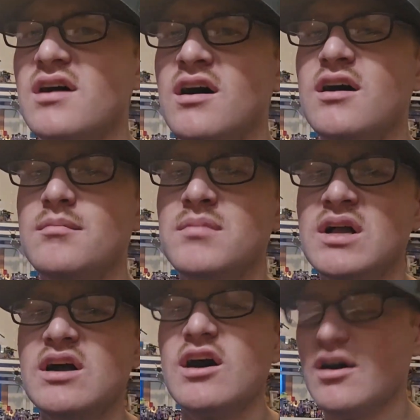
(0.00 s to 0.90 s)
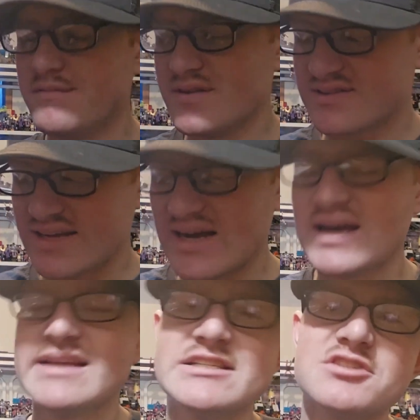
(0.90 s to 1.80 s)
of this
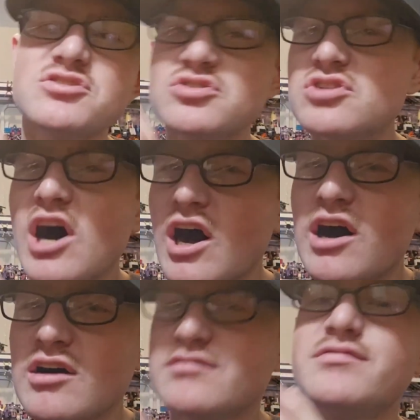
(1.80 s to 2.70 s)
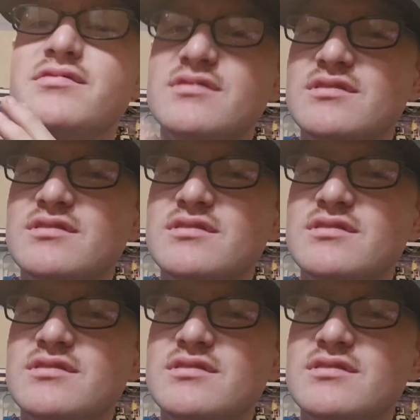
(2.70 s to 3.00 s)
guy. Just love